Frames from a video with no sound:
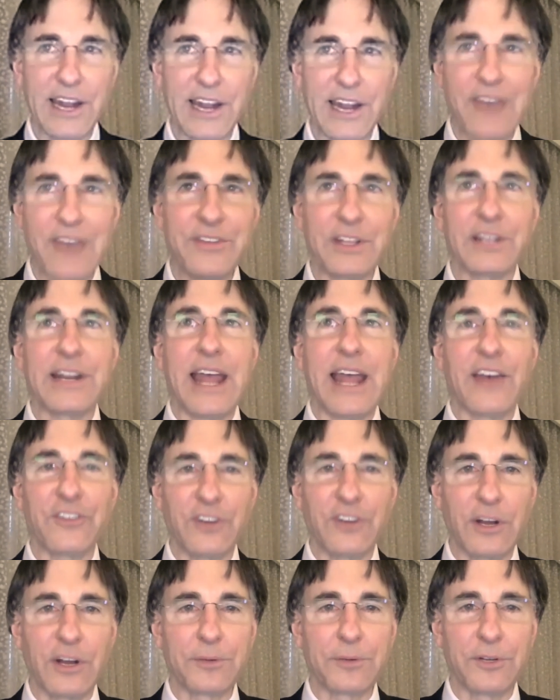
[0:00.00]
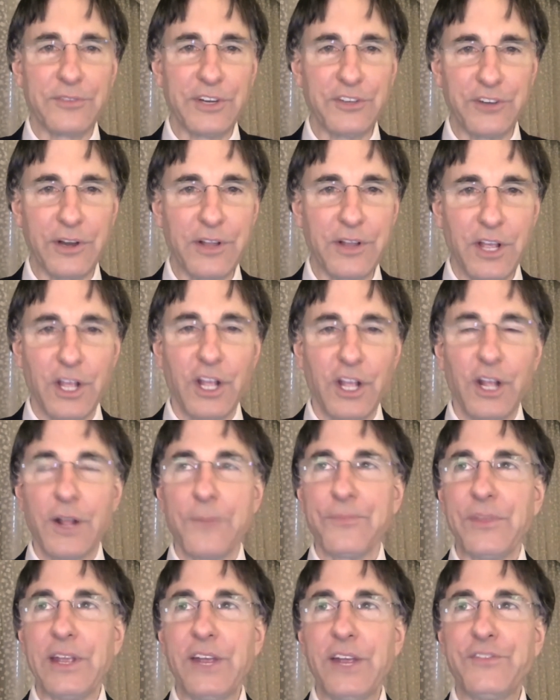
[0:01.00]
having an astronomical vision.
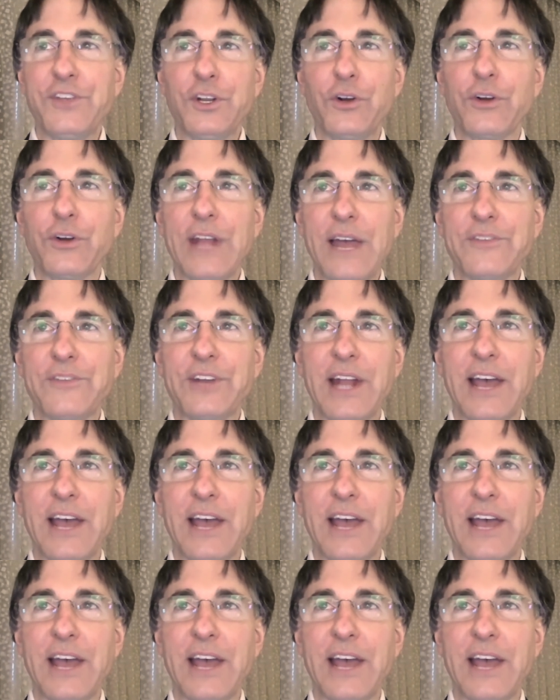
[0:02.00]
If you don't have an